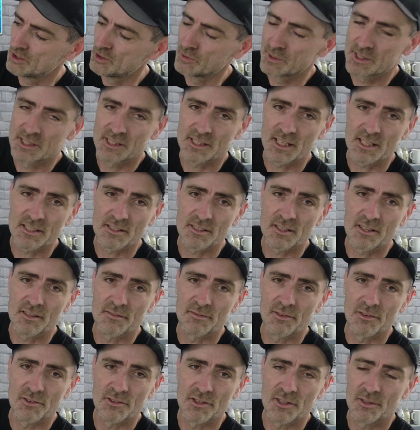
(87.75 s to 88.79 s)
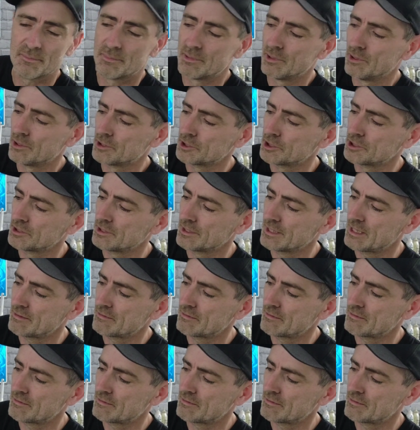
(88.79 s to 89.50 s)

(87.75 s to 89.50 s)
always sits to the front of the brush.